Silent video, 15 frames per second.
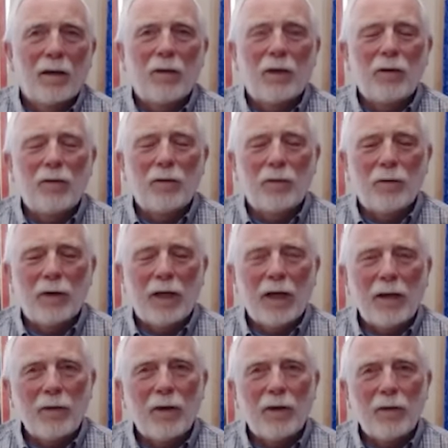And you
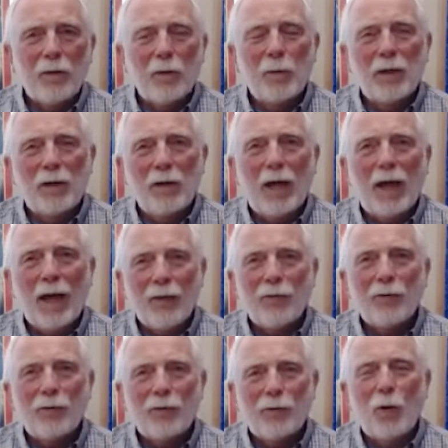forget that you, when you
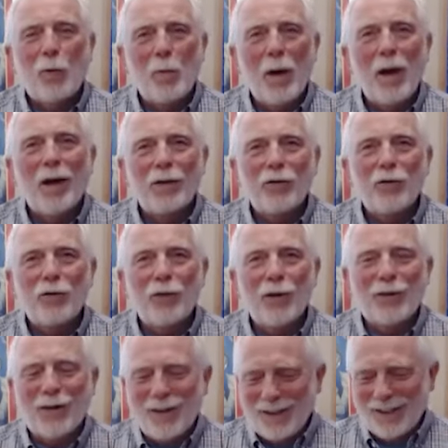ask so much
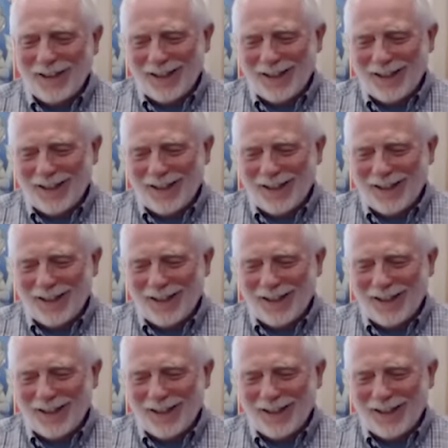that